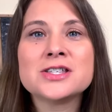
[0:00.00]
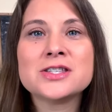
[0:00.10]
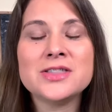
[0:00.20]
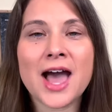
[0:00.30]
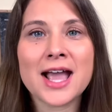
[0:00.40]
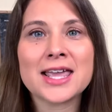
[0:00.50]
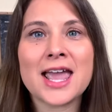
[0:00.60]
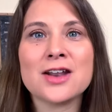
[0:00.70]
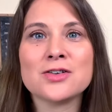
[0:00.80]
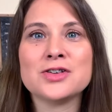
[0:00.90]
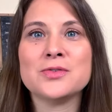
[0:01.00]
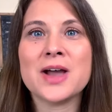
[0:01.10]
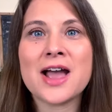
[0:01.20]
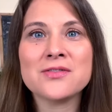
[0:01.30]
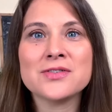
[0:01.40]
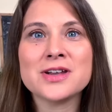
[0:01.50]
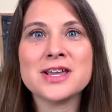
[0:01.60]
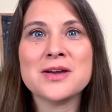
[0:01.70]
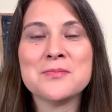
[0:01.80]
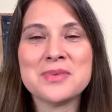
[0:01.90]
that cater to
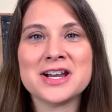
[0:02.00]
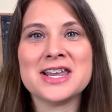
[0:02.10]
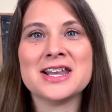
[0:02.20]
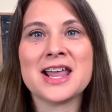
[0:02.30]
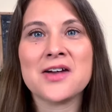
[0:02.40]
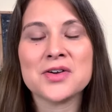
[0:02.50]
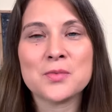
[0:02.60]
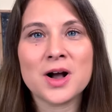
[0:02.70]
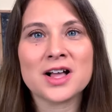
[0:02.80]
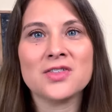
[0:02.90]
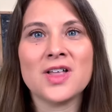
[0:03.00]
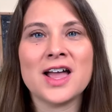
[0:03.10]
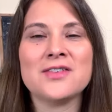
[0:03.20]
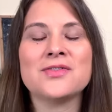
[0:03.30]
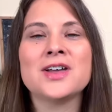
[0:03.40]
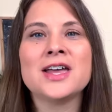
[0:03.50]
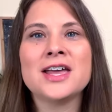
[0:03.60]
everybody in every walk of life.